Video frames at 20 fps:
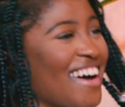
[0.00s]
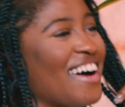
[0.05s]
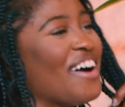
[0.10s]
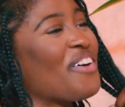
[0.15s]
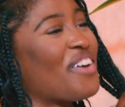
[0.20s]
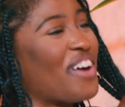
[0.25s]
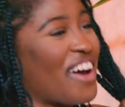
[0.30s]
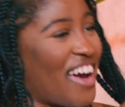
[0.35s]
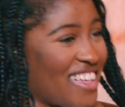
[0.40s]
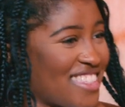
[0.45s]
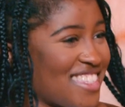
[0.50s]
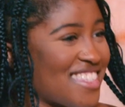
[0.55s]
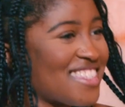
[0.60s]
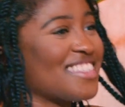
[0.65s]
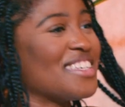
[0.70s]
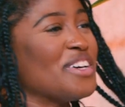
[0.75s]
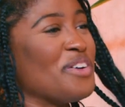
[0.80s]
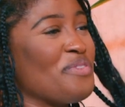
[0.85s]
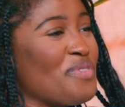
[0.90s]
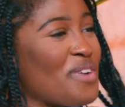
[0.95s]
Okay,
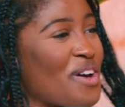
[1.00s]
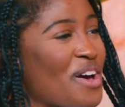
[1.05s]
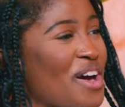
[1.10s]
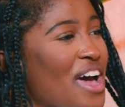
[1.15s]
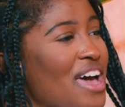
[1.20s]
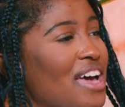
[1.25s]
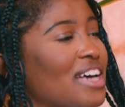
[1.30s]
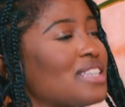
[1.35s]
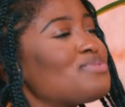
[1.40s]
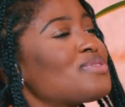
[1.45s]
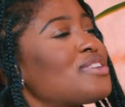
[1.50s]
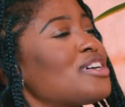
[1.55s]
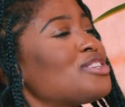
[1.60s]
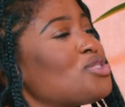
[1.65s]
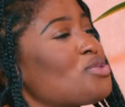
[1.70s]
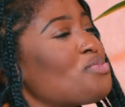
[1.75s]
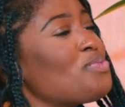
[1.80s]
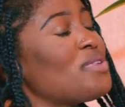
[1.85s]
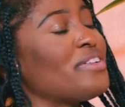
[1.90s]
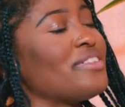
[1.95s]
sleep. It's because
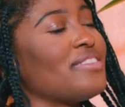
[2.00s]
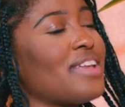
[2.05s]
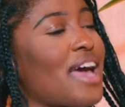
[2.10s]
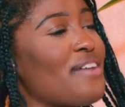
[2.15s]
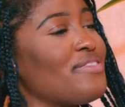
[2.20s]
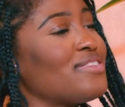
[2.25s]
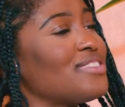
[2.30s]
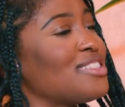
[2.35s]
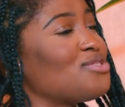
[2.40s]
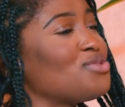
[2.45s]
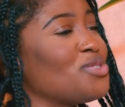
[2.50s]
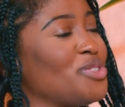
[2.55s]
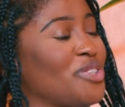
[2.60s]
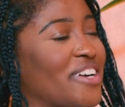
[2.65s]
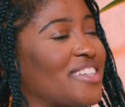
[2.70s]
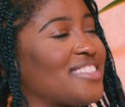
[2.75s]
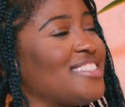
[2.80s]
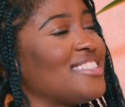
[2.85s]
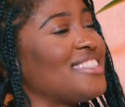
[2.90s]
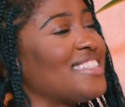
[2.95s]
you've been having these New
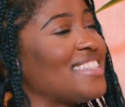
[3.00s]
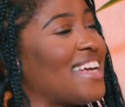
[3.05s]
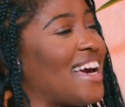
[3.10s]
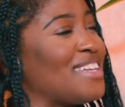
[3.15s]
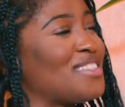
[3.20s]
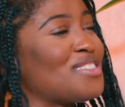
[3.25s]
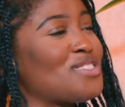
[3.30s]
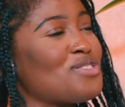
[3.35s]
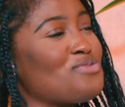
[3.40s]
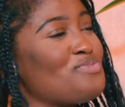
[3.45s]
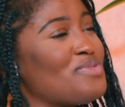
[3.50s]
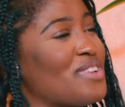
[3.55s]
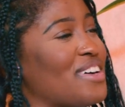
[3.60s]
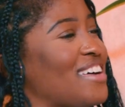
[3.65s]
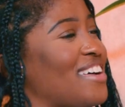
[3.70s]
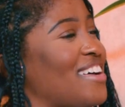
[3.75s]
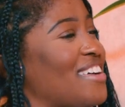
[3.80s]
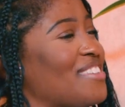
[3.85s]
York City nights. You've been here.